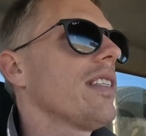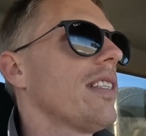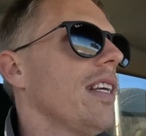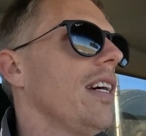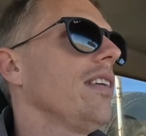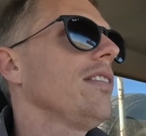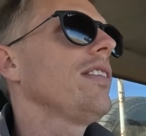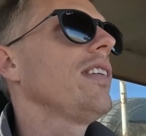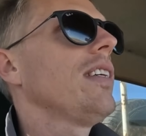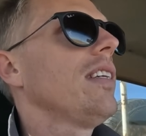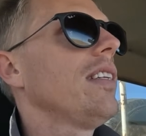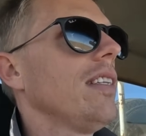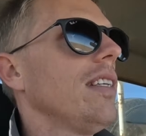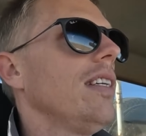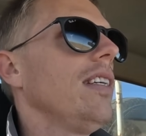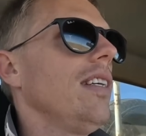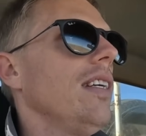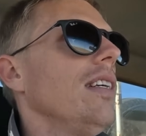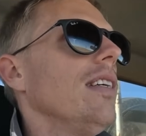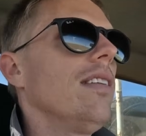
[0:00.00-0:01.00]
stuff,
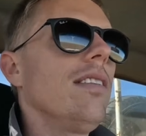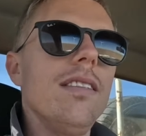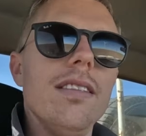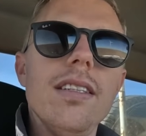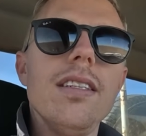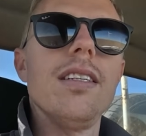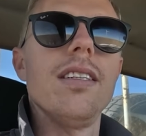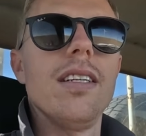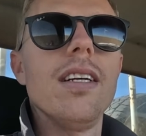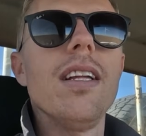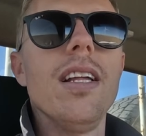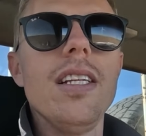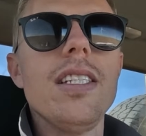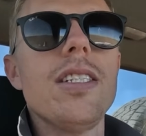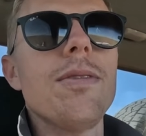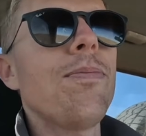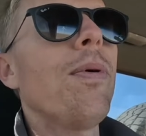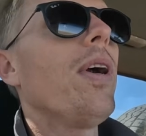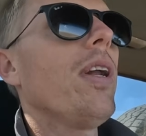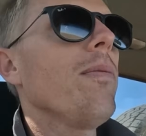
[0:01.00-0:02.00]
this
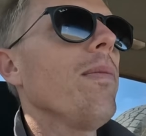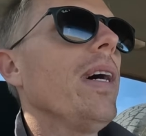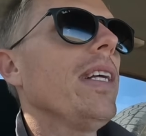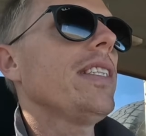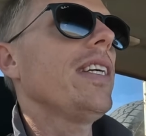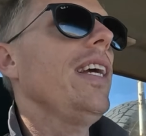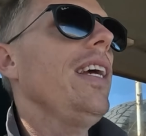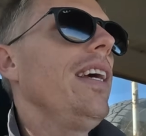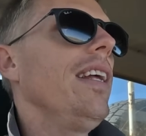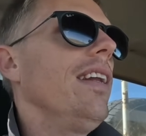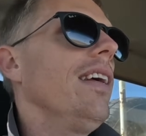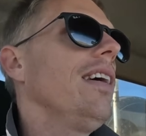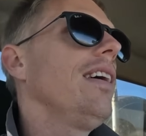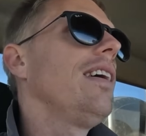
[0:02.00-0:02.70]
is pretty much it.